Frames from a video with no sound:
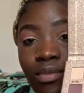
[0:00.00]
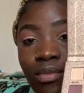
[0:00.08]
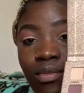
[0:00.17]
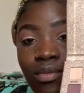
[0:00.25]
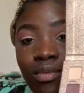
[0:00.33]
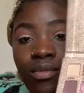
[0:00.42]

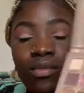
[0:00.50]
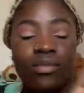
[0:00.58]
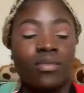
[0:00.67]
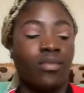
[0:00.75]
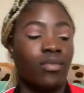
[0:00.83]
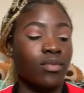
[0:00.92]
And I'm
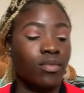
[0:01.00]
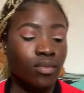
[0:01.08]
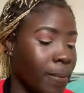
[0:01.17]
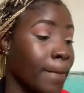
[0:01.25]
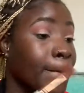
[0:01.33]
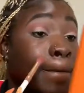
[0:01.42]
just going to
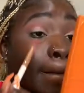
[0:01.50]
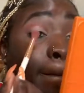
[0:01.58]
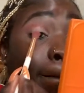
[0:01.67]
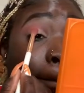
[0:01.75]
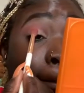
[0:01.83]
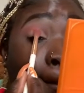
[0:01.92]
apply that
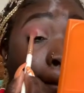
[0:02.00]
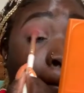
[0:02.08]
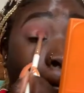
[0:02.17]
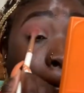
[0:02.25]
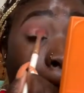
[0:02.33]
on